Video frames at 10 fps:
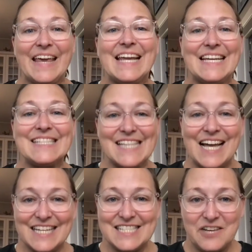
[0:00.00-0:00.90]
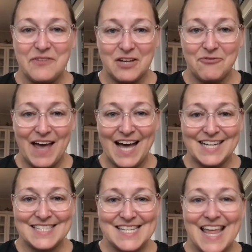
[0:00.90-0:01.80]
it is scientific
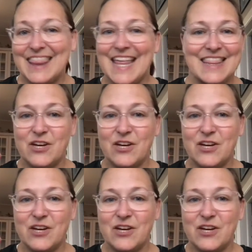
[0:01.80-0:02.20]
fact that